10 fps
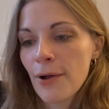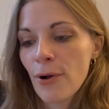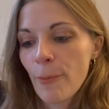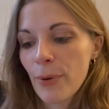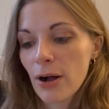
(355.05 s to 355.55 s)

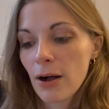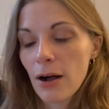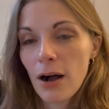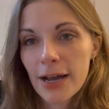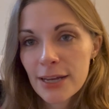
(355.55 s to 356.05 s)
But
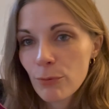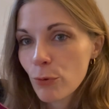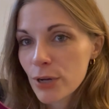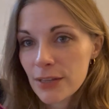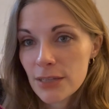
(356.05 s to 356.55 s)
I can
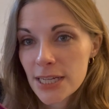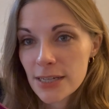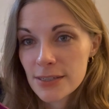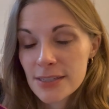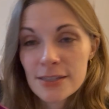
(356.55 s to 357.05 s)
walk in
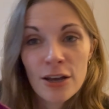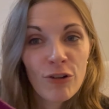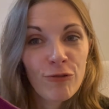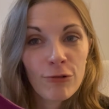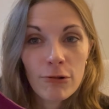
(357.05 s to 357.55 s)
these
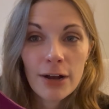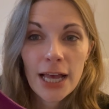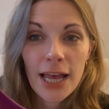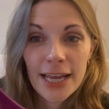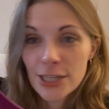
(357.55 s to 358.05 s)
for
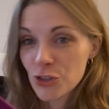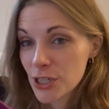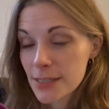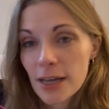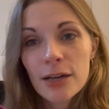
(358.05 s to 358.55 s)

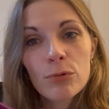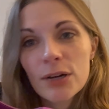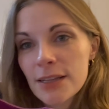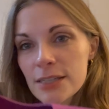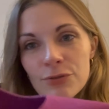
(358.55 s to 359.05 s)
ages. I could
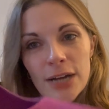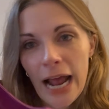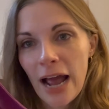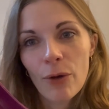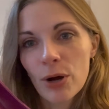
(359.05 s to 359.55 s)
walk in these for an
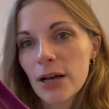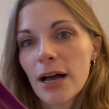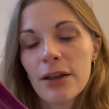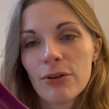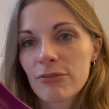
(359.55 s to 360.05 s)
hour
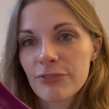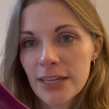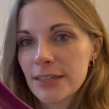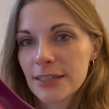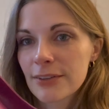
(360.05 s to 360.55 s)
and not
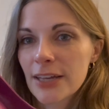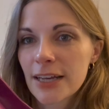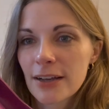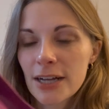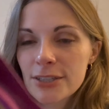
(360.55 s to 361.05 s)
feel
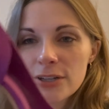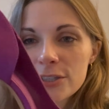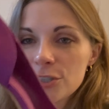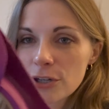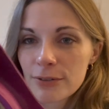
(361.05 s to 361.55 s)
anything. I
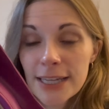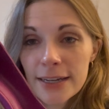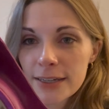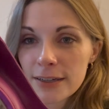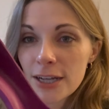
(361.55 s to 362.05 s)
don't
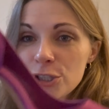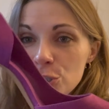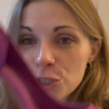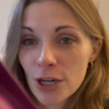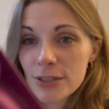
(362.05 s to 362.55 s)
get it. I
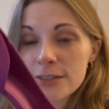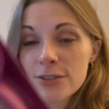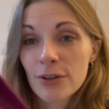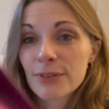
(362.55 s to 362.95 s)
just don't